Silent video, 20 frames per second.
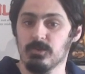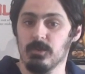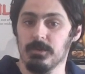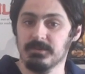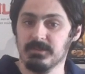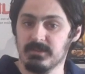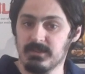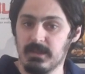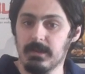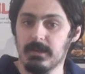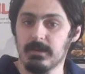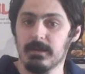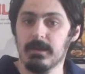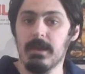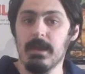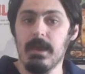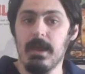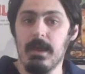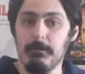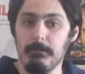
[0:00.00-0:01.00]
visual aesthetic
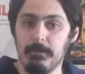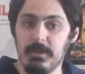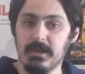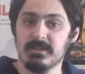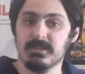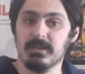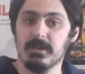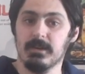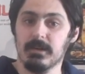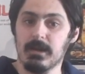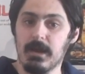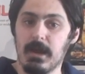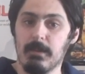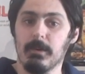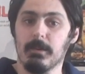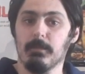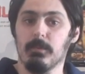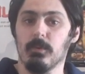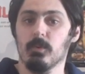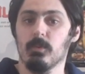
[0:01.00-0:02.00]
and based on a
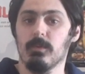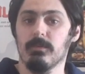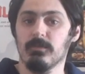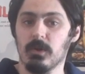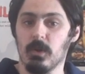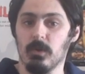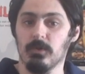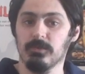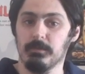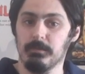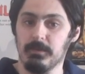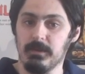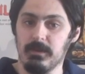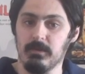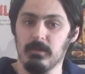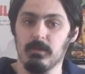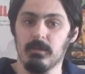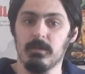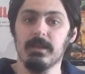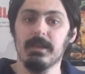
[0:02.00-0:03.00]
comic book with cult
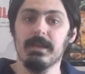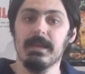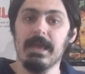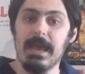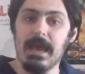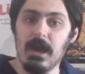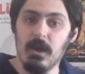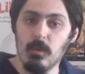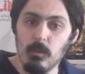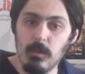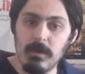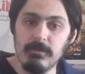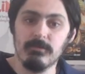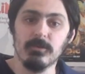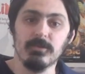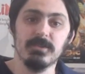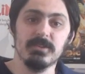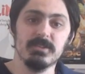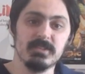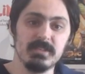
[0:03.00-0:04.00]
appeal.
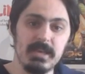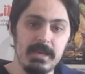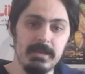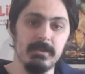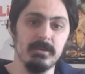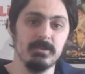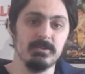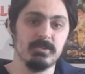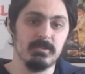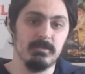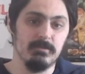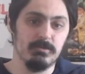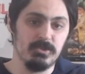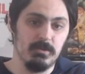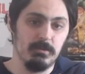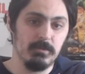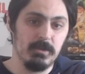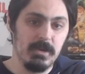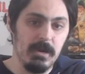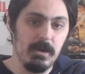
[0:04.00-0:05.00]
However, the zaniness of
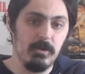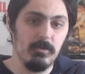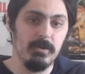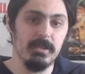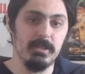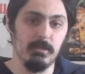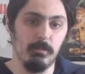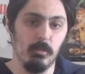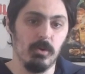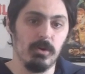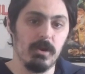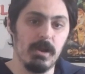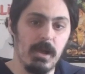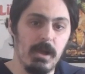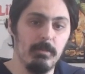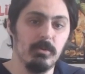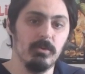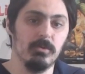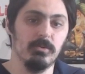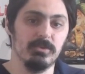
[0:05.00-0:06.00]
Jim Carrey and the more
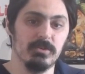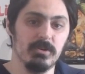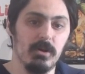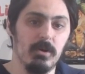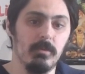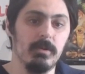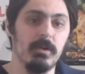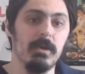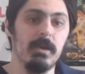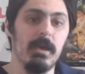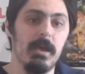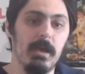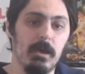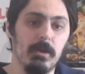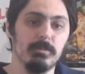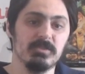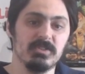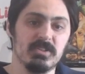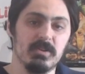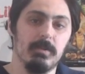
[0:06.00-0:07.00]
comical tone
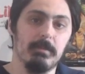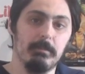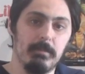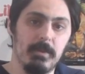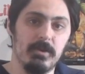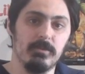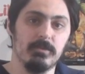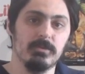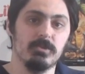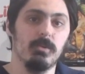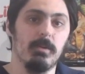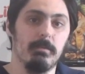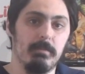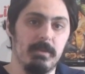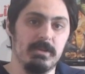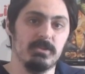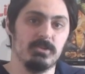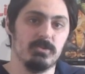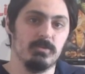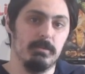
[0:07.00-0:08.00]
helped sell it better to a
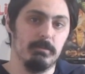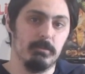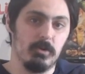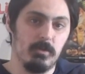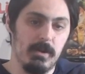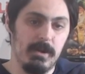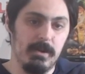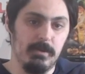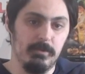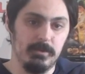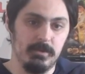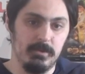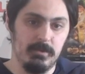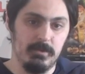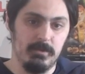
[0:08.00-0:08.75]
mainstream crowd.